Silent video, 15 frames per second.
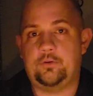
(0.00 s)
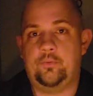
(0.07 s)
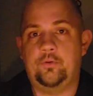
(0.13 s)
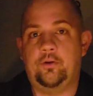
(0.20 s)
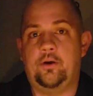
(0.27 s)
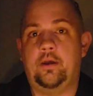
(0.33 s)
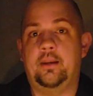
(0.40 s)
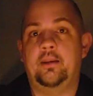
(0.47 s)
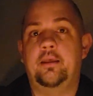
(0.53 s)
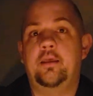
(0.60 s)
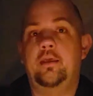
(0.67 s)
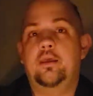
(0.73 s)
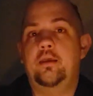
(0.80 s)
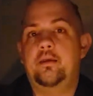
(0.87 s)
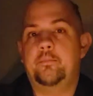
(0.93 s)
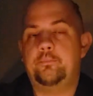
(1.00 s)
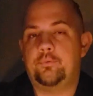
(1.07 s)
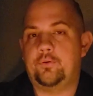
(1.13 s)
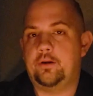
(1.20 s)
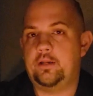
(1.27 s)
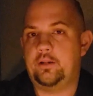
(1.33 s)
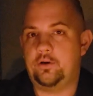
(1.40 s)
going on
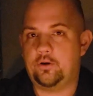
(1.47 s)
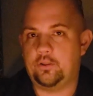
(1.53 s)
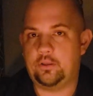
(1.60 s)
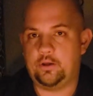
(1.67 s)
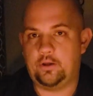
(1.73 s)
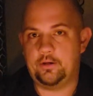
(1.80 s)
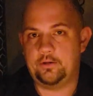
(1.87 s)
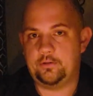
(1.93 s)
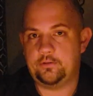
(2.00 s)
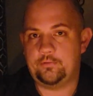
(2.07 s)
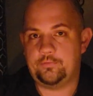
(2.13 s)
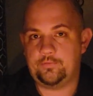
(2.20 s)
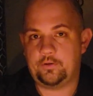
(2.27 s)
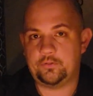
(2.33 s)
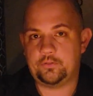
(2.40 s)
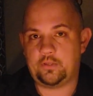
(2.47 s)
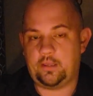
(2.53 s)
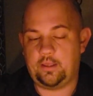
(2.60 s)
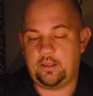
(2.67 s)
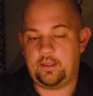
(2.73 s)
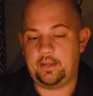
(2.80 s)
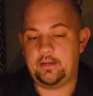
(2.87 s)
pretty early on into the first
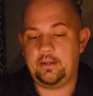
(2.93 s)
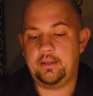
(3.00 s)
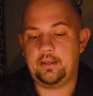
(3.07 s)
haunt.